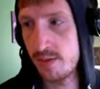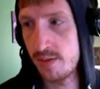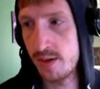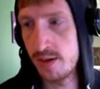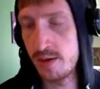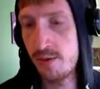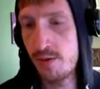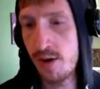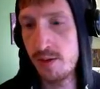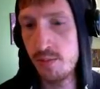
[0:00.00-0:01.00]
an
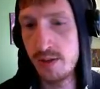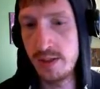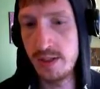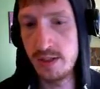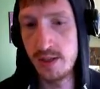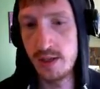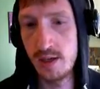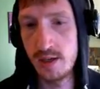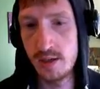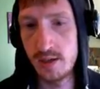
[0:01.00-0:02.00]
incredibly
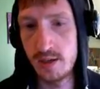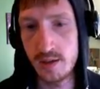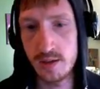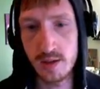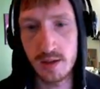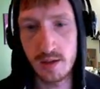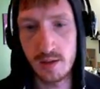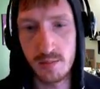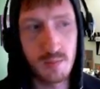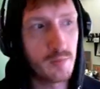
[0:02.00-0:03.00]
uh,
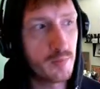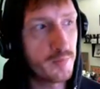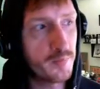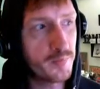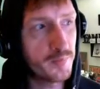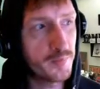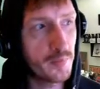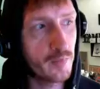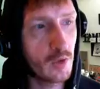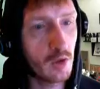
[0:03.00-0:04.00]

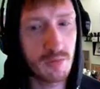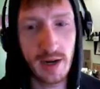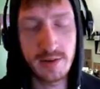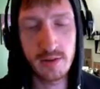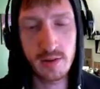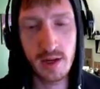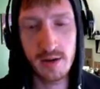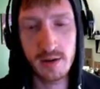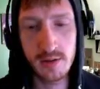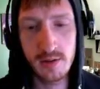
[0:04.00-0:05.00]
fragile
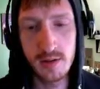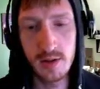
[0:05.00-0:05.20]
character.